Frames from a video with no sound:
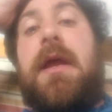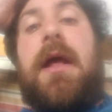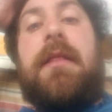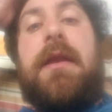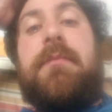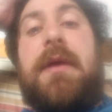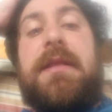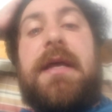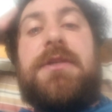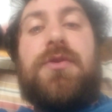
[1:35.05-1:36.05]
and I let him
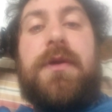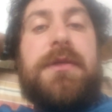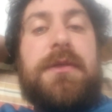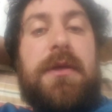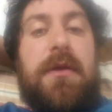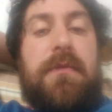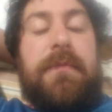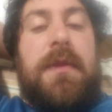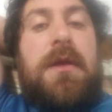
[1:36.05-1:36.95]
make that choice, you know.